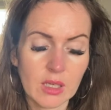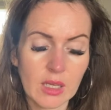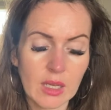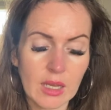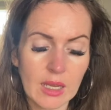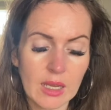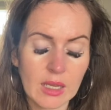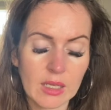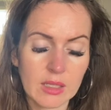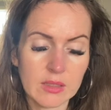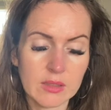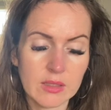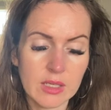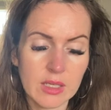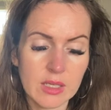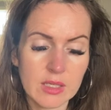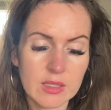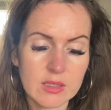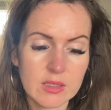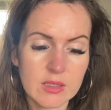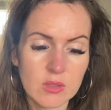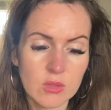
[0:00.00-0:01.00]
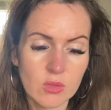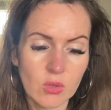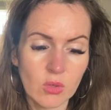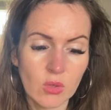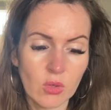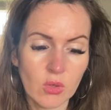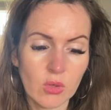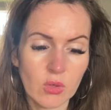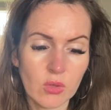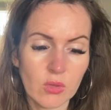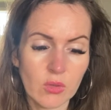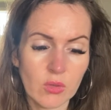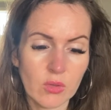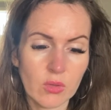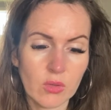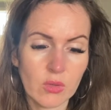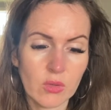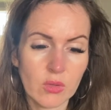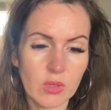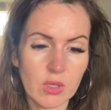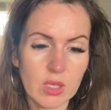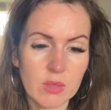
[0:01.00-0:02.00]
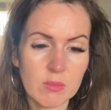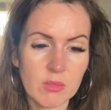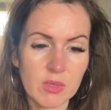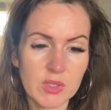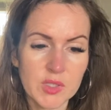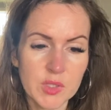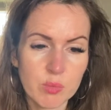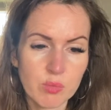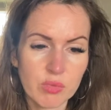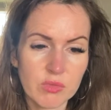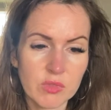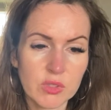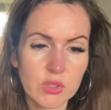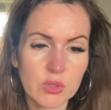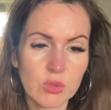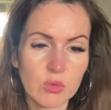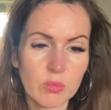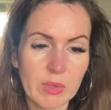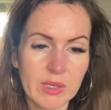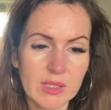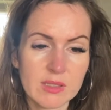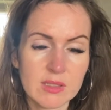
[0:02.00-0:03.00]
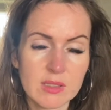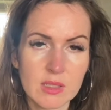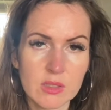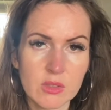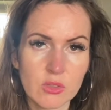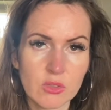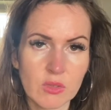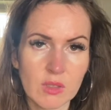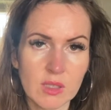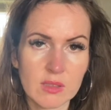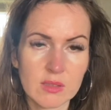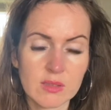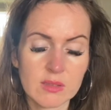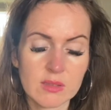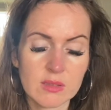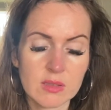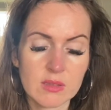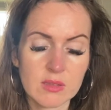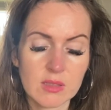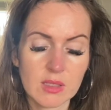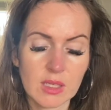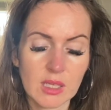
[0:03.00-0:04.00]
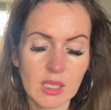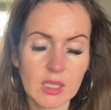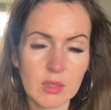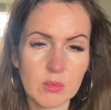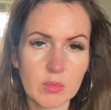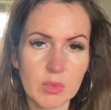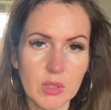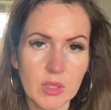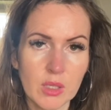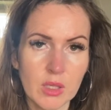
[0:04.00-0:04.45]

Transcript: and it's not in my spiritual best interest to keep